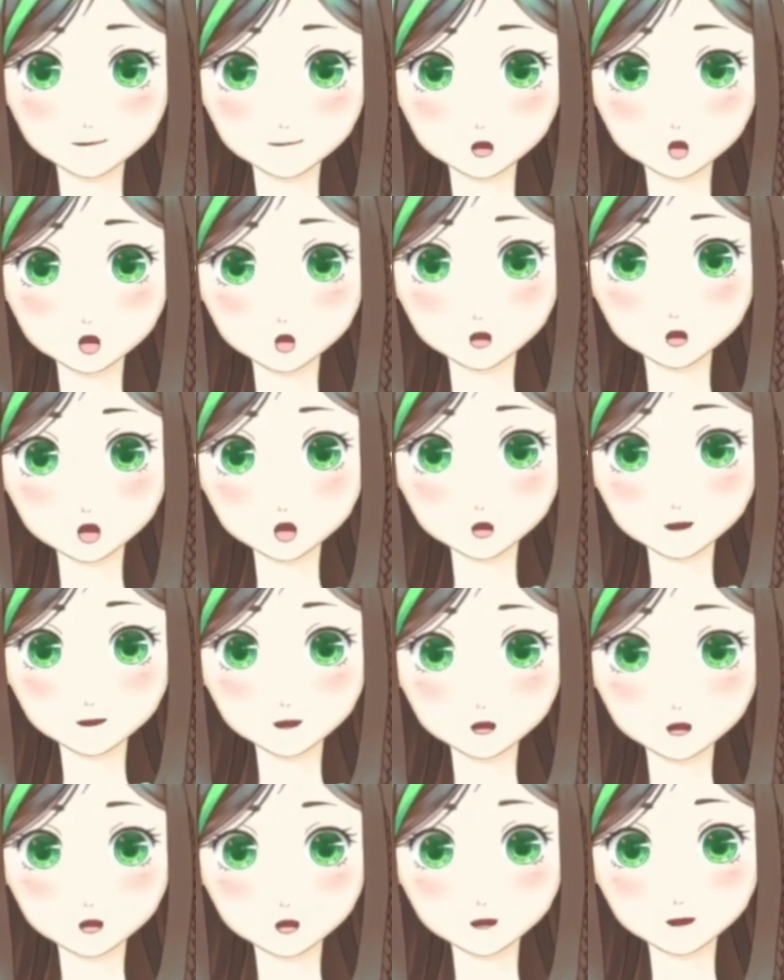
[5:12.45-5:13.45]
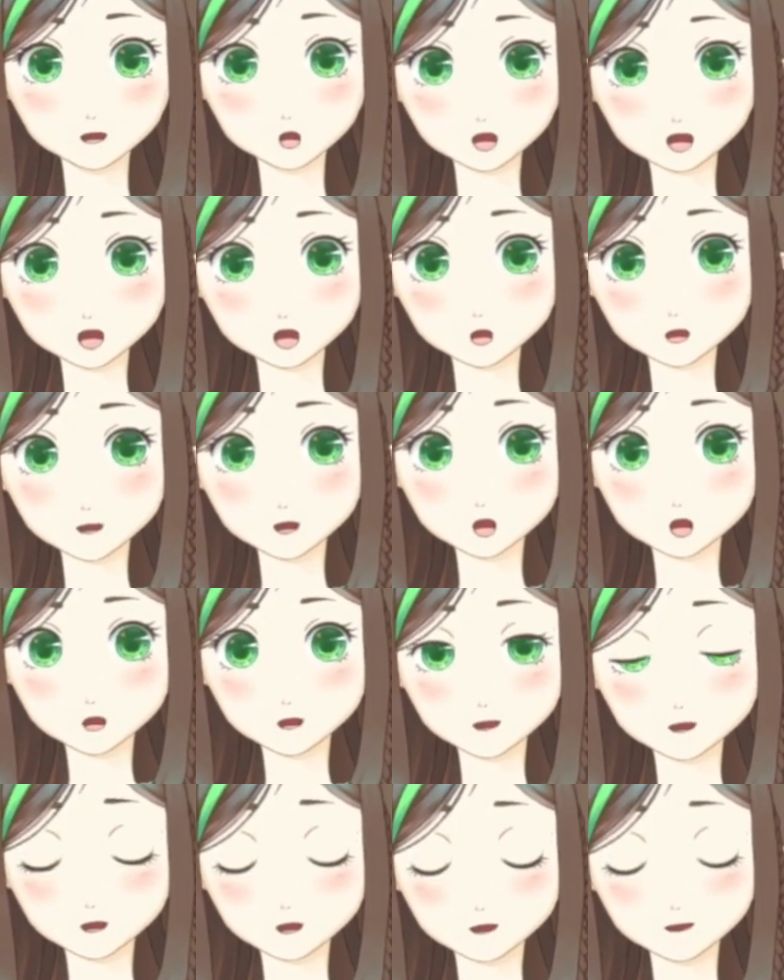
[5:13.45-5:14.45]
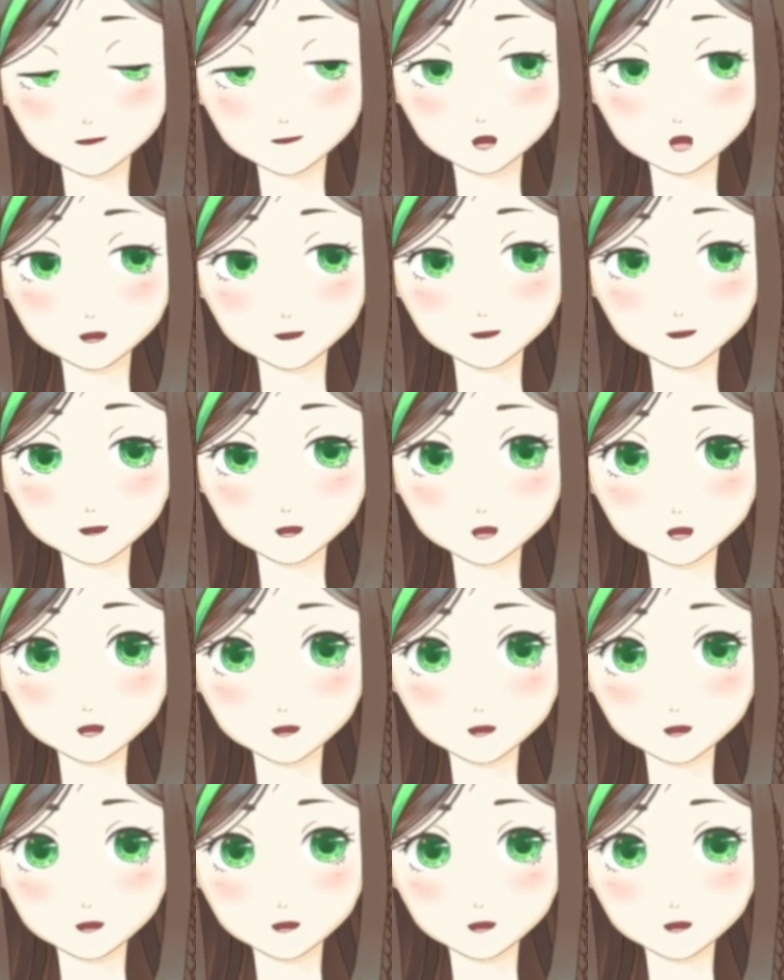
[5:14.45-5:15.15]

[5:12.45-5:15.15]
Especially when I add color, you can see that